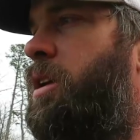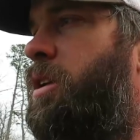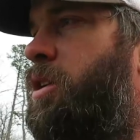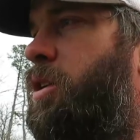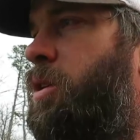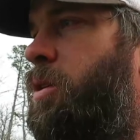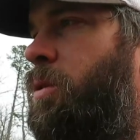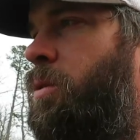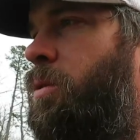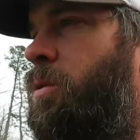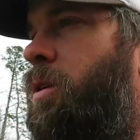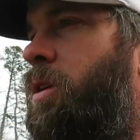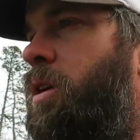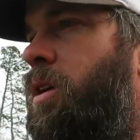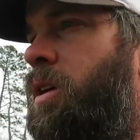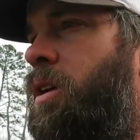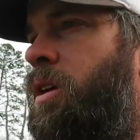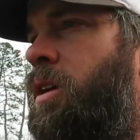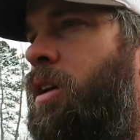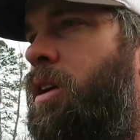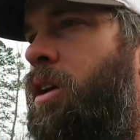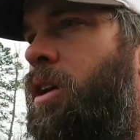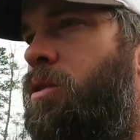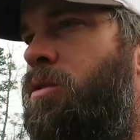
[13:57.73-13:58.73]
to do
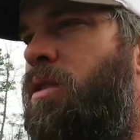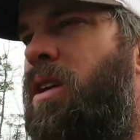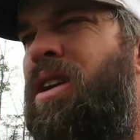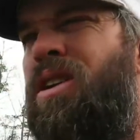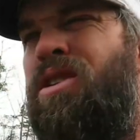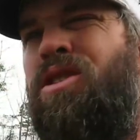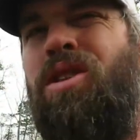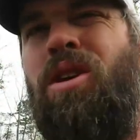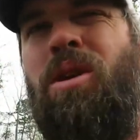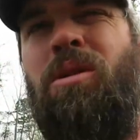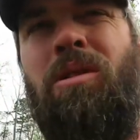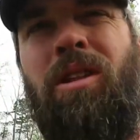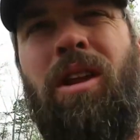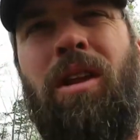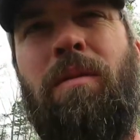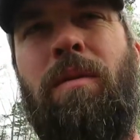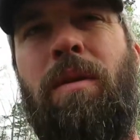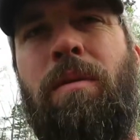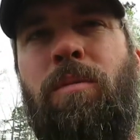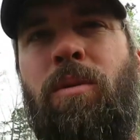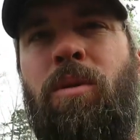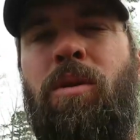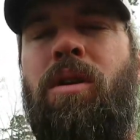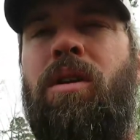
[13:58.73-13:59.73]
trying to show a little
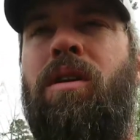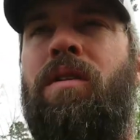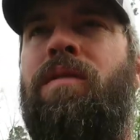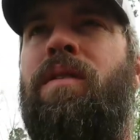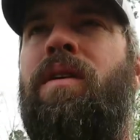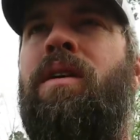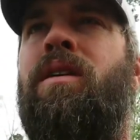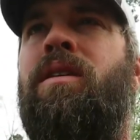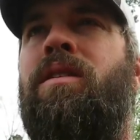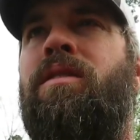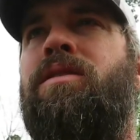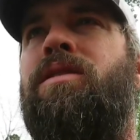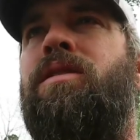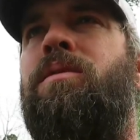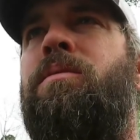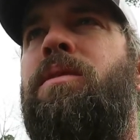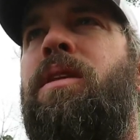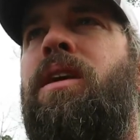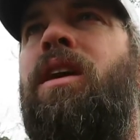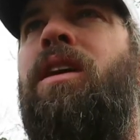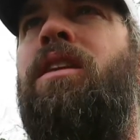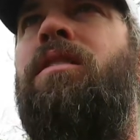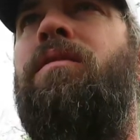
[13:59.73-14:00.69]
bit more of some of the